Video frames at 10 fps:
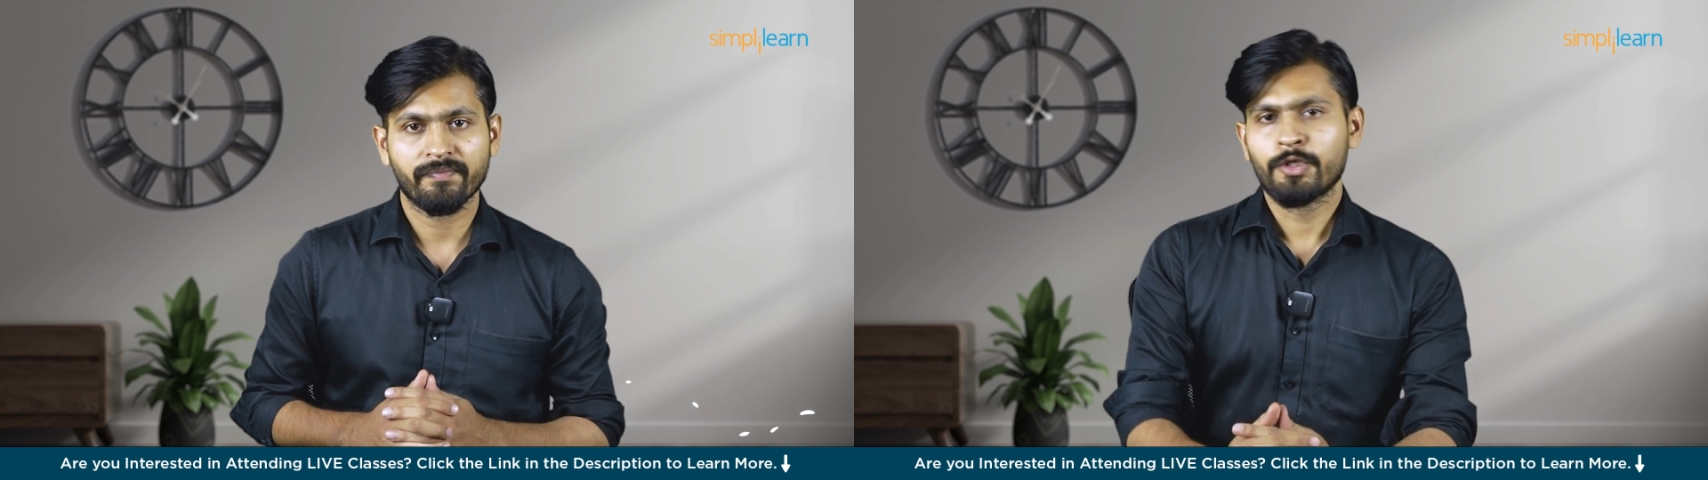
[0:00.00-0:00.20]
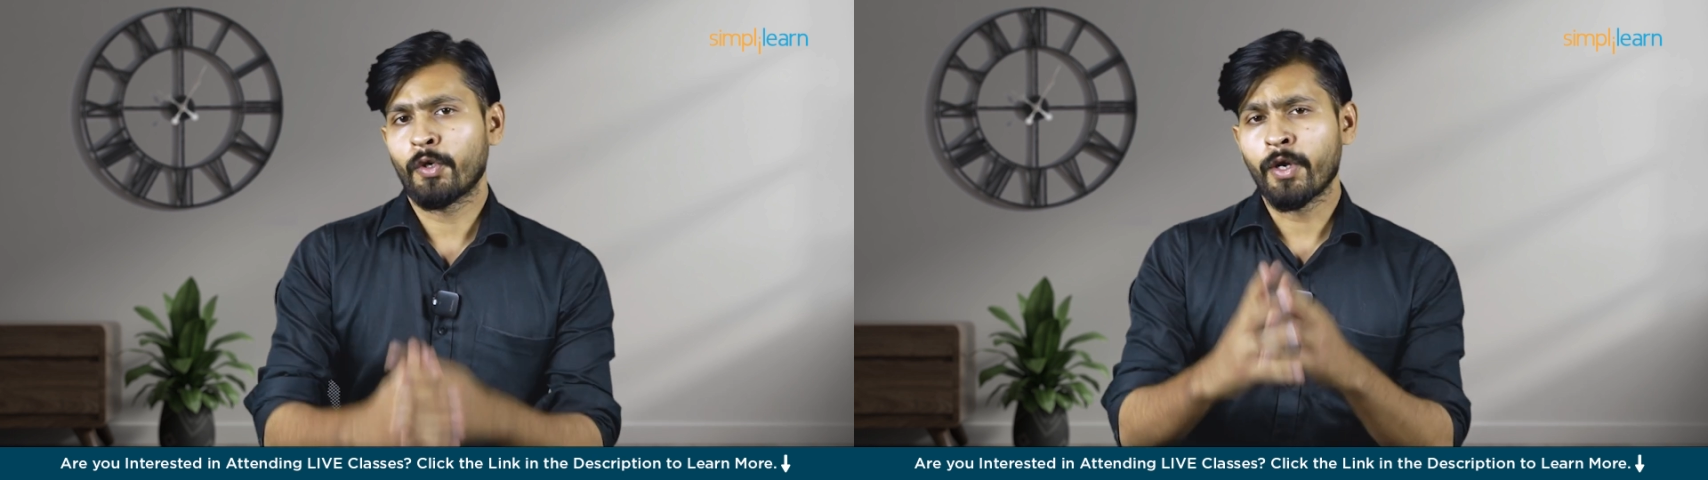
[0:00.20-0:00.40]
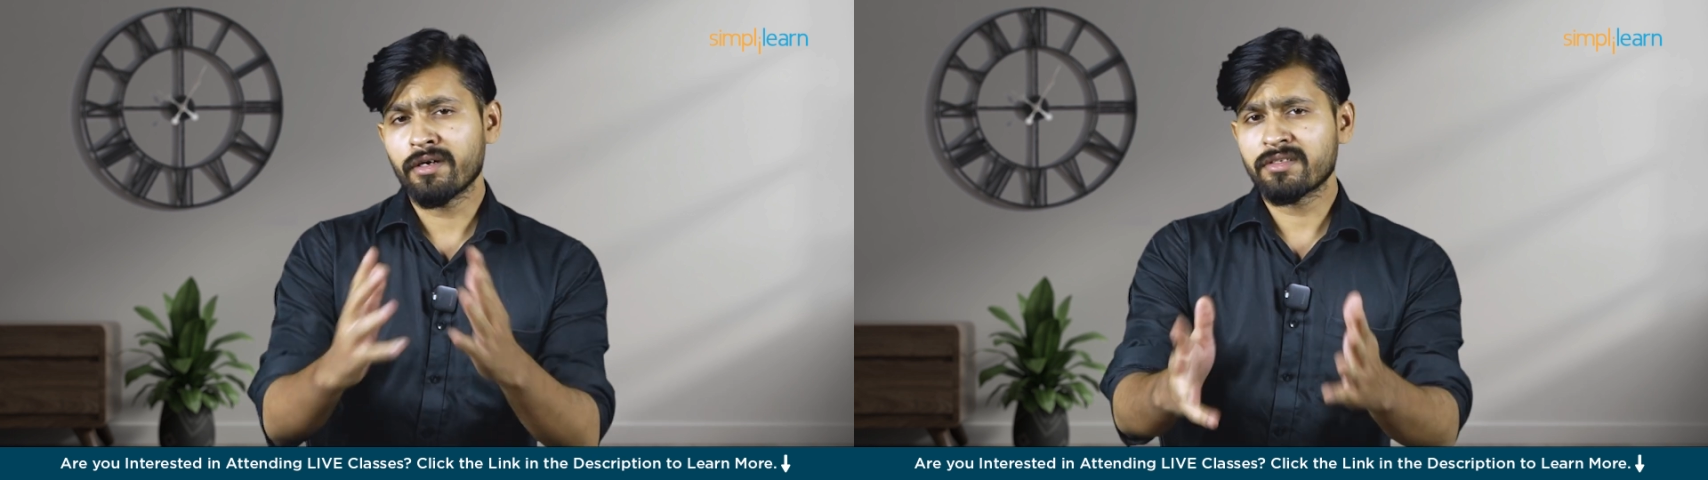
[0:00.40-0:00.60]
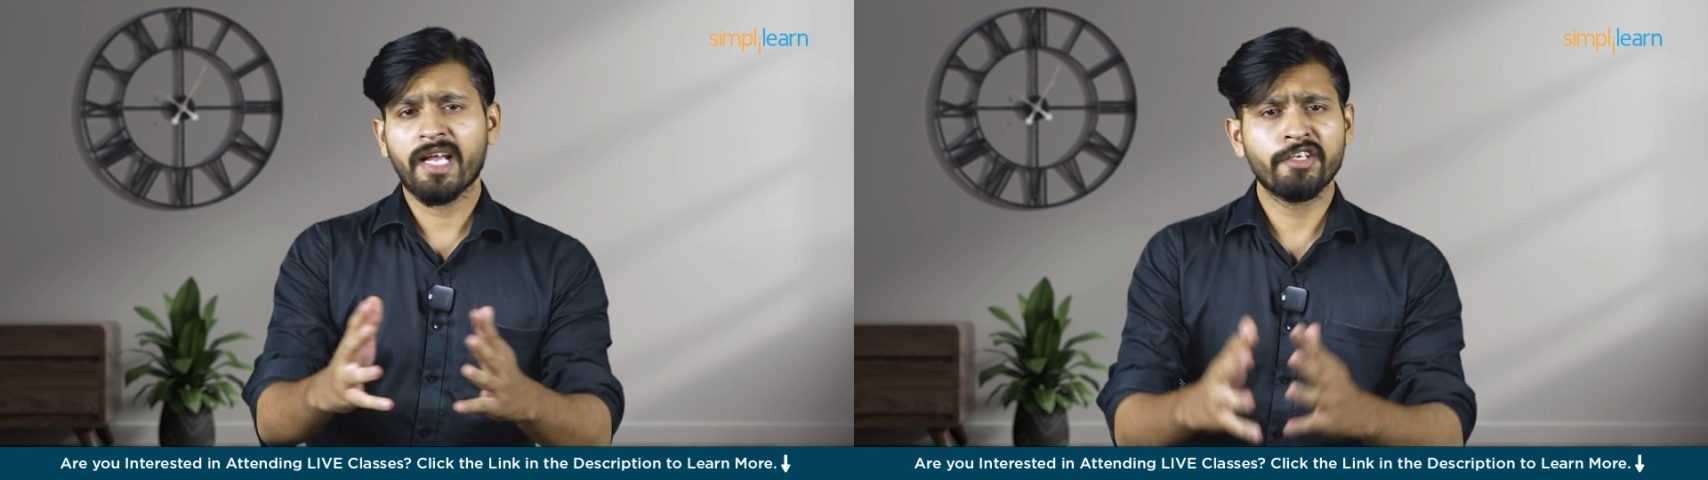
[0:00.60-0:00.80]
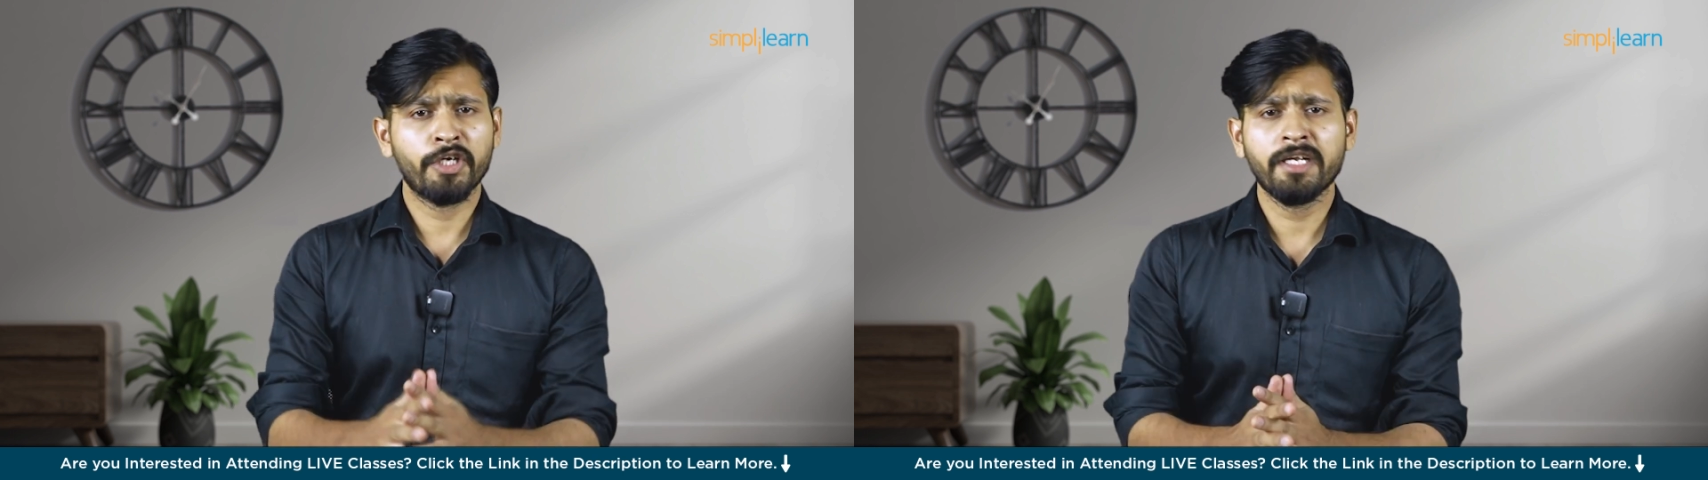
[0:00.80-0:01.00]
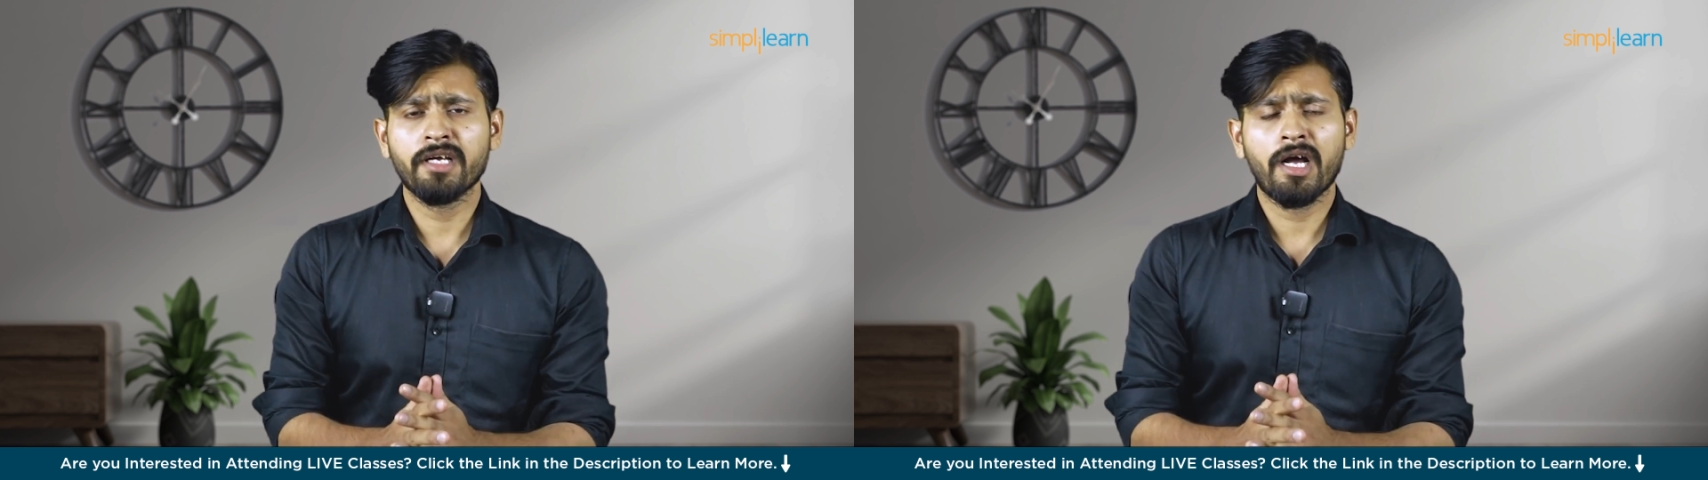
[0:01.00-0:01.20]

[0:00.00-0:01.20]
So here's the agenda